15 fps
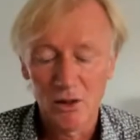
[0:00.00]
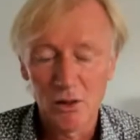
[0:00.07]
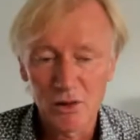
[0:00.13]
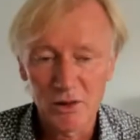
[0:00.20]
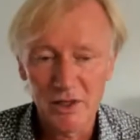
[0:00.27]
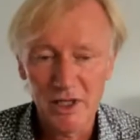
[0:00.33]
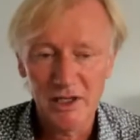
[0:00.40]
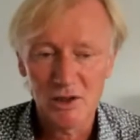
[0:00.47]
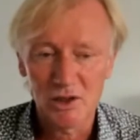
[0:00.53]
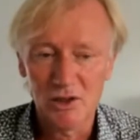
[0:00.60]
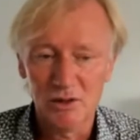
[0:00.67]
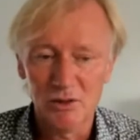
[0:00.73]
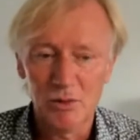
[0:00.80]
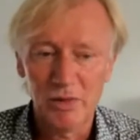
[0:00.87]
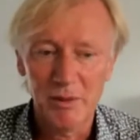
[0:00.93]

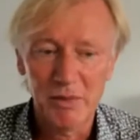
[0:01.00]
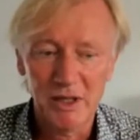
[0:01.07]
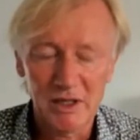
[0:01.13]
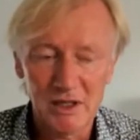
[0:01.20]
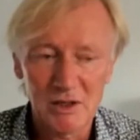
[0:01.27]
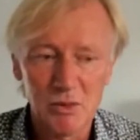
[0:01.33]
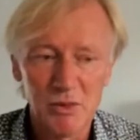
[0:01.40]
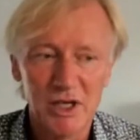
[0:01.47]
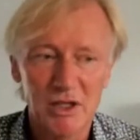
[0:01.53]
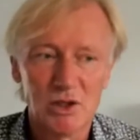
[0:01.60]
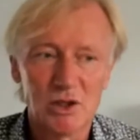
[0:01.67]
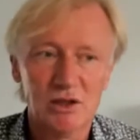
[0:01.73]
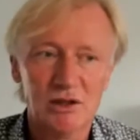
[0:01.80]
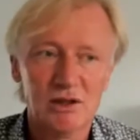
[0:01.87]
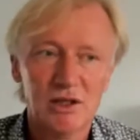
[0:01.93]
co-creation, by
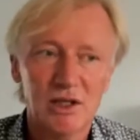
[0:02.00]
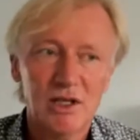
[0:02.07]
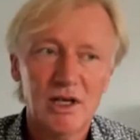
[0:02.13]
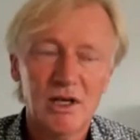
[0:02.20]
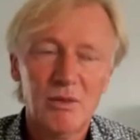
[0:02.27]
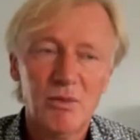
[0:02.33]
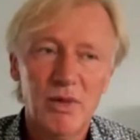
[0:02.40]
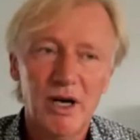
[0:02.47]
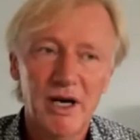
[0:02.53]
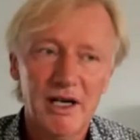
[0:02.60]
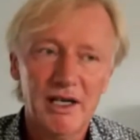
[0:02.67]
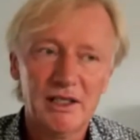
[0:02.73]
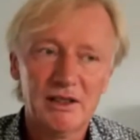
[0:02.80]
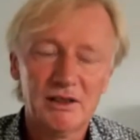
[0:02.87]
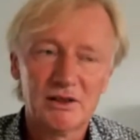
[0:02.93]
participation,
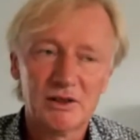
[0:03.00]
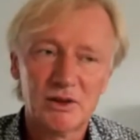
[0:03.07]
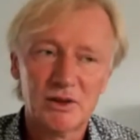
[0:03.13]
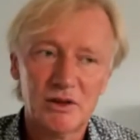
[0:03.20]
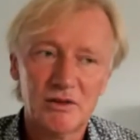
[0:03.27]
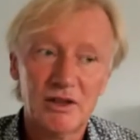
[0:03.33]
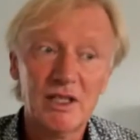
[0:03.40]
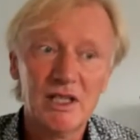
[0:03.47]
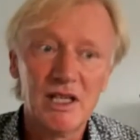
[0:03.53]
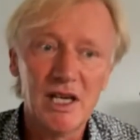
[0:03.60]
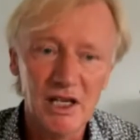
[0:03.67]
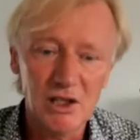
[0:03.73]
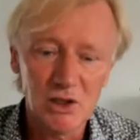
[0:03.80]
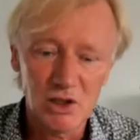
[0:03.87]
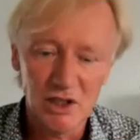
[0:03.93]
by sort of
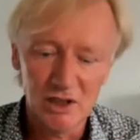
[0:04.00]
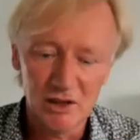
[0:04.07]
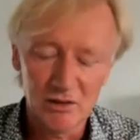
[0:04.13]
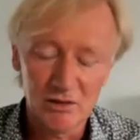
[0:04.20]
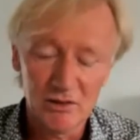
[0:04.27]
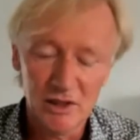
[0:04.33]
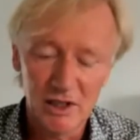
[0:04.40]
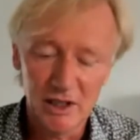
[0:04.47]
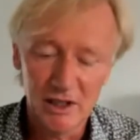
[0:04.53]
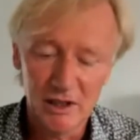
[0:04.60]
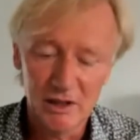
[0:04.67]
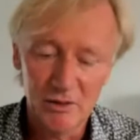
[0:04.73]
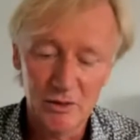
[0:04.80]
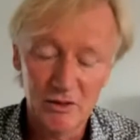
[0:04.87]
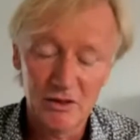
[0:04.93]
engaging
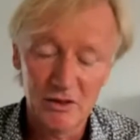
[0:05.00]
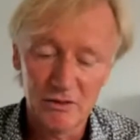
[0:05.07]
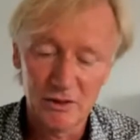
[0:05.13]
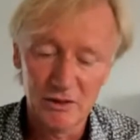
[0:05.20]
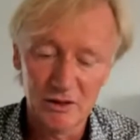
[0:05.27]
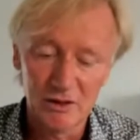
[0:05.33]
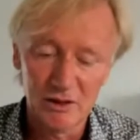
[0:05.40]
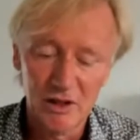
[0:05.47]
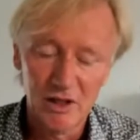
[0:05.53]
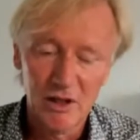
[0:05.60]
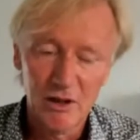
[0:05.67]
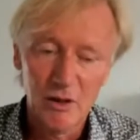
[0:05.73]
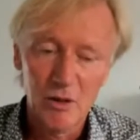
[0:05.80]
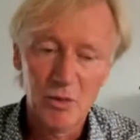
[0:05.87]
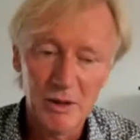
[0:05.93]
with different
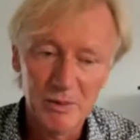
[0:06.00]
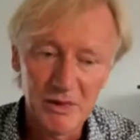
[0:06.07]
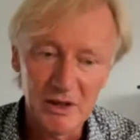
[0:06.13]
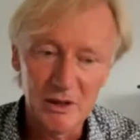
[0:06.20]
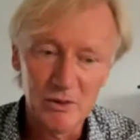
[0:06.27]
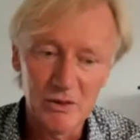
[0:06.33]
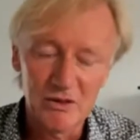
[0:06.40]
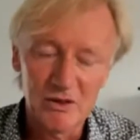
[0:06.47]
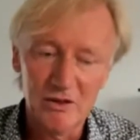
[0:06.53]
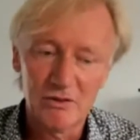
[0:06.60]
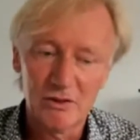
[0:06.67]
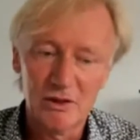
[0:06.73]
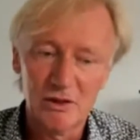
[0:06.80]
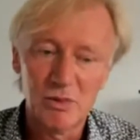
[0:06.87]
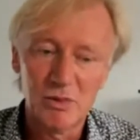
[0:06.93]
people, with
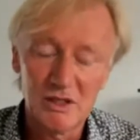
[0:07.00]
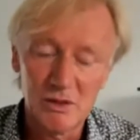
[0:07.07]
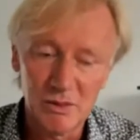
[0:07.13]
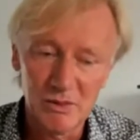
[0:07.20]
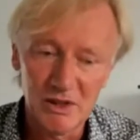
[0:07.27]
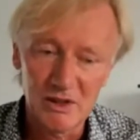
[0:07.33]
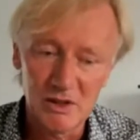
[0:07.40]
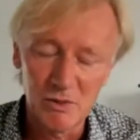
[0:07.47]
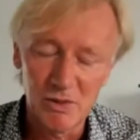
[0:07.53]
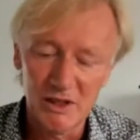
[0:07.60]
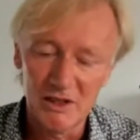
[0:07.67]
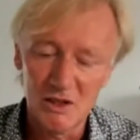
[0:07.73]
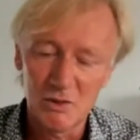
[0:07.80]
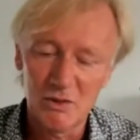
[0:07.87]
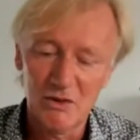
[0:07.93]
different
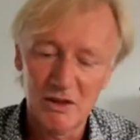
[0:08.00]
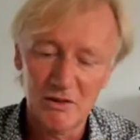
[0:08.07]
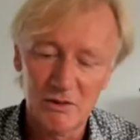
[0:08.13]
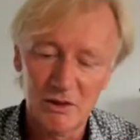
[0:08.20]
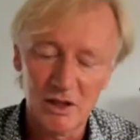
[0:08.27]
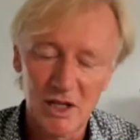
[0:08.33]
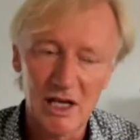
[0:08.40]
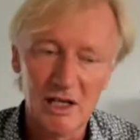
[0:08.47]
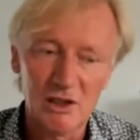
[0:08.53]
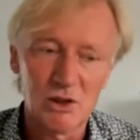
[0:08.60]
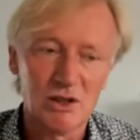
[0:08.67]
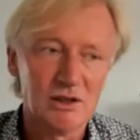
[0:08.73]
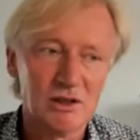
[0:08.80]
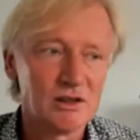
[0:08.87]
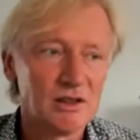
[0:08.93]
disciplines, with different
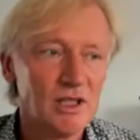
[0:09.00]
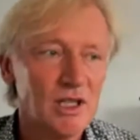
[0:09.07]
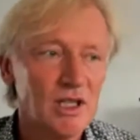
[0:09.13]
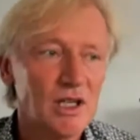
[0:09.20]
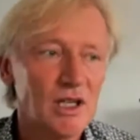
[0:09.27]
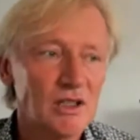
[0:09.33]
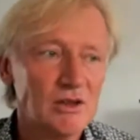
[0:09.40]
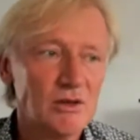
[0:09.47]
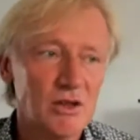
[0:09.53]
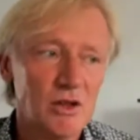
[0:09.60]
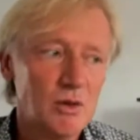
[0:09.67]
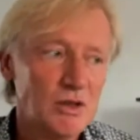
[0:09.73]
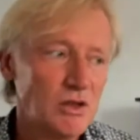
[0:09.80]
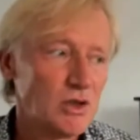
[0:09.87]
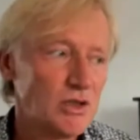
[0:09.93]
cultures. So the
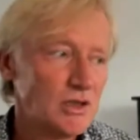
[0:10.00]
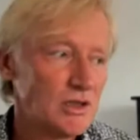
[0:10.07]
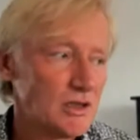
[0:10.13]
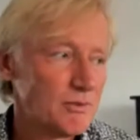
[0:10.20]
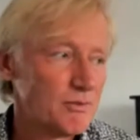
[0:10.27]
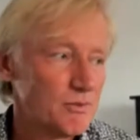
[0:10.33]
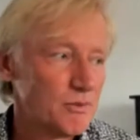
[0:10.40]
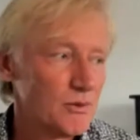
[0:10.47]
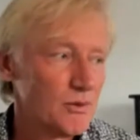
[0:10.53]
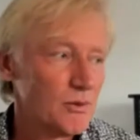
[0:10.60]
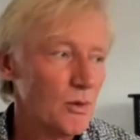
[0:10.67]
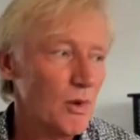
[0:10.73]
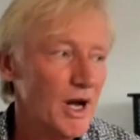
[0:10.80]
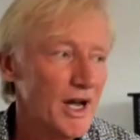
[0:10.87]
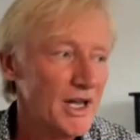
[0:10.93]
question is,
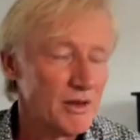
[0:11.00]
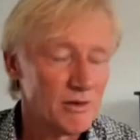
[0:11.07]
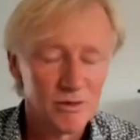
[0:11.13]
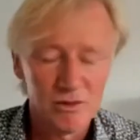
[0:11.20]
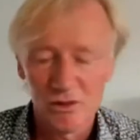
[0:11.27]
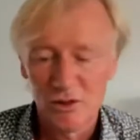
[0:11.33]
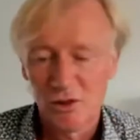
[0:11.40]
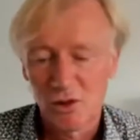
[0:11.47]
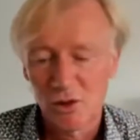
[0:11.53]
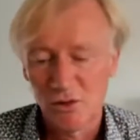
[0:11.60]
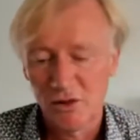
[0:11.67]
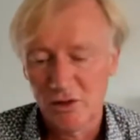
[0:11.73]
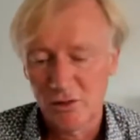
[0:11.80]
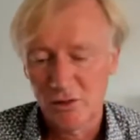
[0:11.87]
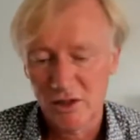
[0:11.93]
why should
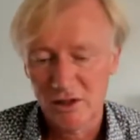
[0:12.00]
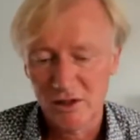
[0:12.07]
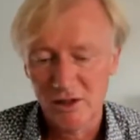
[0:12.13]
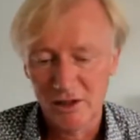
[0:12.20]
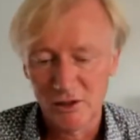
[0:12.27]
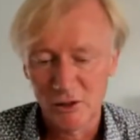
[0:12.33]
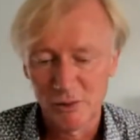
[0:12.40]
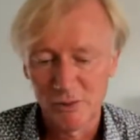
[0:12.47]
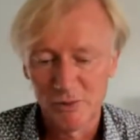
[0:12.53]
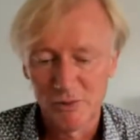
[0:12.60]
they trust us,